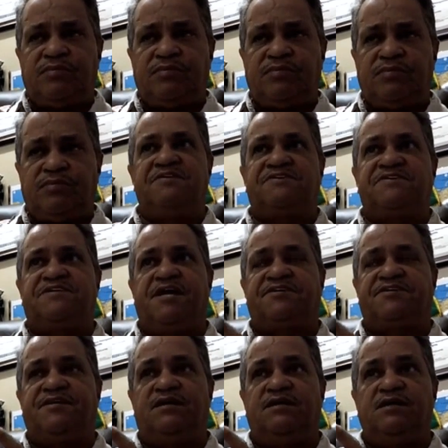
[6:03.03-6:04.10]
the private
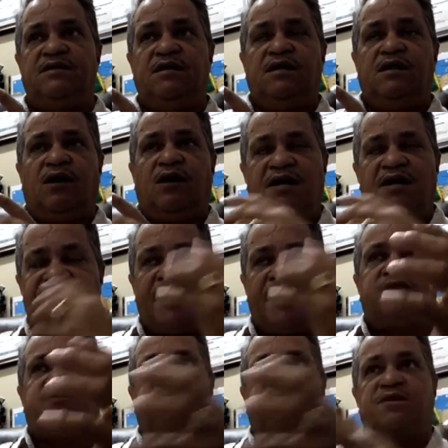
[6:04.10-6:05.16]
sector
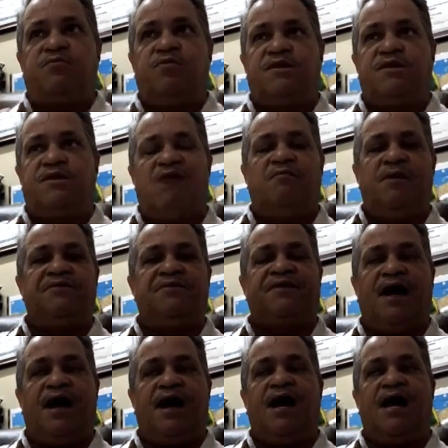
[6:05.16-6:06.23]
sat with government,
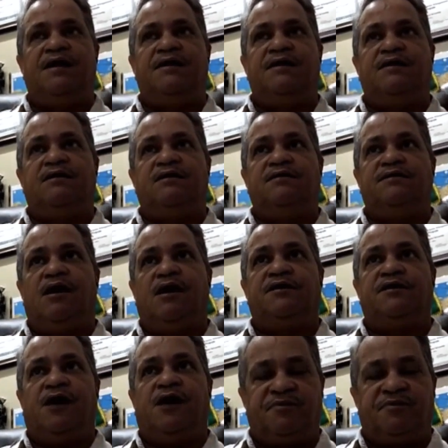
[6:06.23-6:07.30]
and
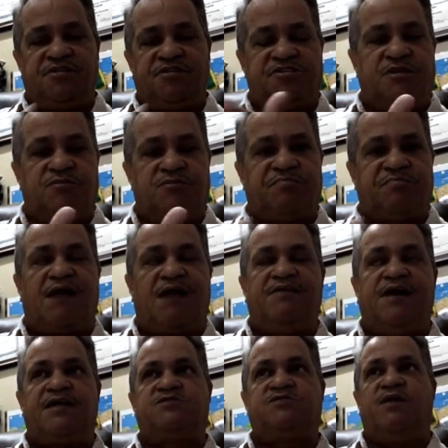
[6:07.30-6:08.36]
the opposition was part of
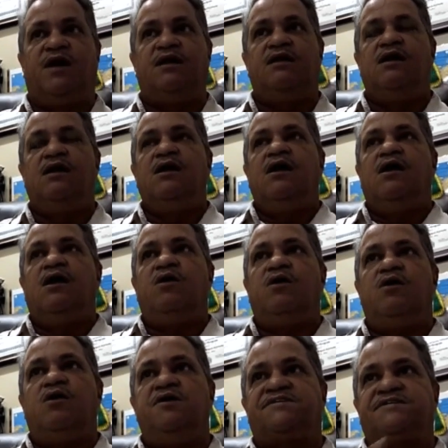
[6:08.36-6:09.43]
that as well, where
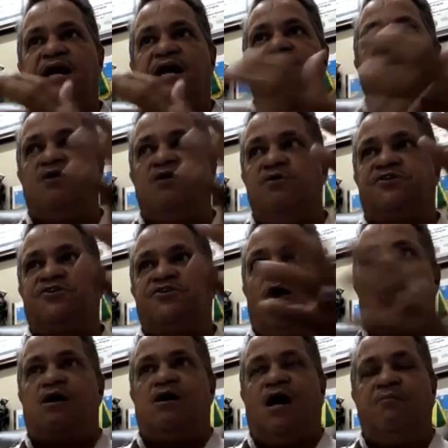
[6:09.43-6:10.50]
we sat there and we
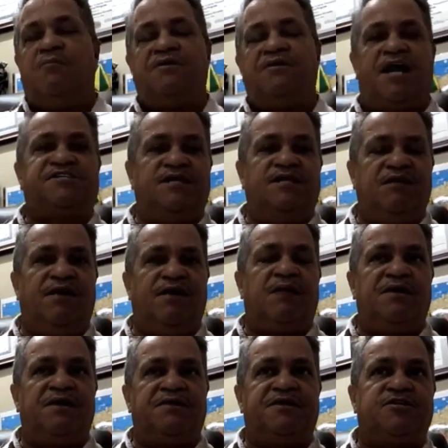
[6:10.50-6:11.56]
talked about national
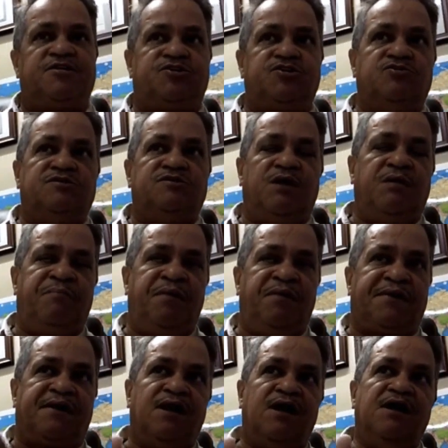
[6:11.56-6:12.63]
development issues. And we picked
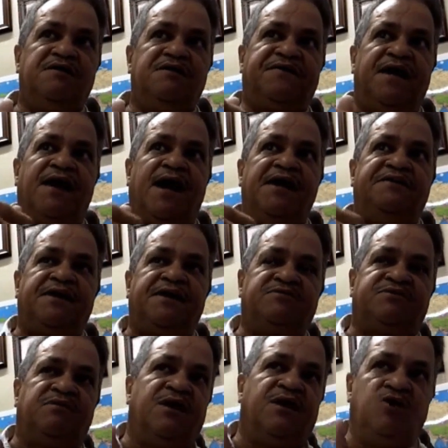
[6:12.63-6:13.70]
10
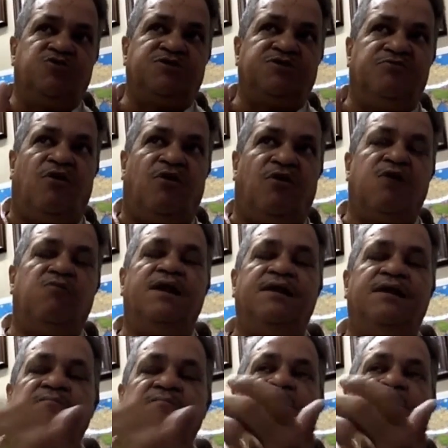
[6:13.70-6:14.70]
items in the 141,